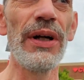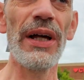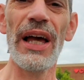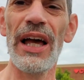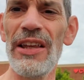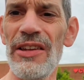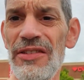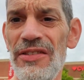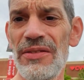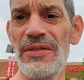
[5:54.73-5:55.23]

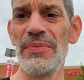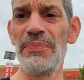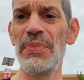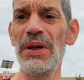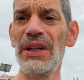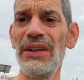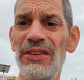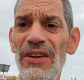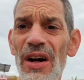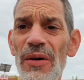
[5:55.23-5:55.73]
as
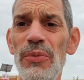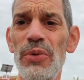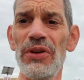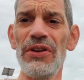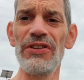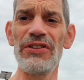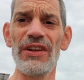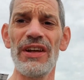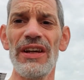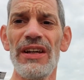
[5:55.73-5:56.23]
Big Dub would
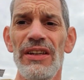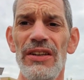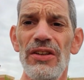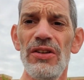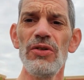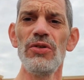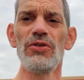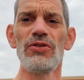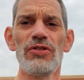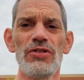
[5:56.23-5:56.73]
say,
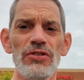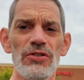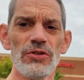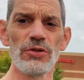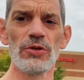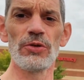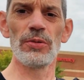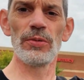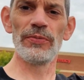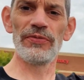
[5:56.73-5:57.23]
you
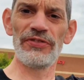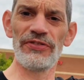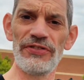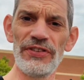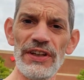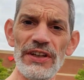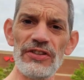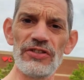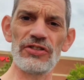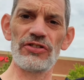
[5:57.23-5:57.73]
two
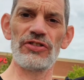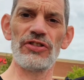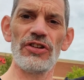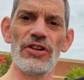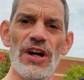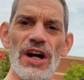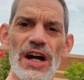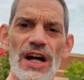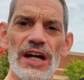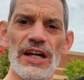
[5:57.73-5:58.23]
feast
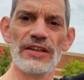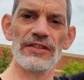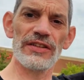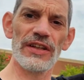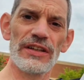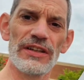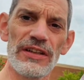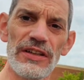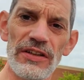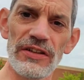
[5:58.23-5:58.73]
your eyes
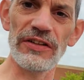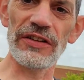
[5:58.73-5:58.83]
on these